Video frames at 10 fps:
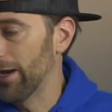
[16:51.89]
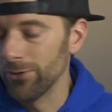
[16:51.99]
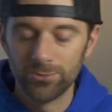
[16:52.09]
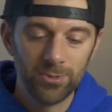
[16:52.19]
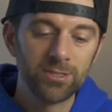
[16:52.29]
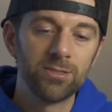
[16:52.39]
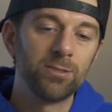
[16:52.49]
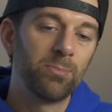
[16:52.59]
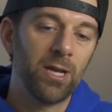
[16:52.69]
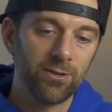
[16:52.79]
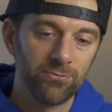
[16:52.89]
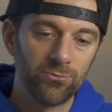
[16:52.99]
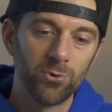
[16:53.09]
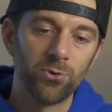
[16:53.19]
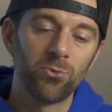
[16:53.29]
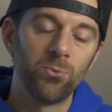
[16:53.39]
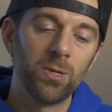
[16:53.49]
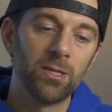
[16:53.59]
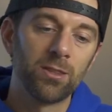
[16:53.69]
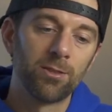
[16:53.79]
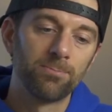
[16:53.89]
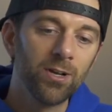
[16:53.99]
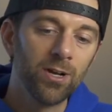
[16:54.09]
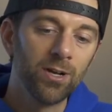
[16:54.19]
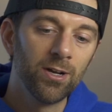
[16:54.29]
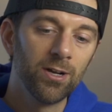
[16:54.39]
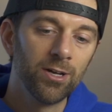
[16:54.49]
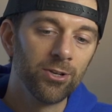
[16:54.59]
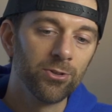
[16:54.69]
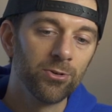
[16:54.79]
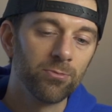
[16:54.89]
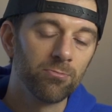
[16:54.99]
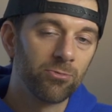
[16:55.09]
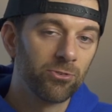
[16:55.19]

I was messaging back and forth with another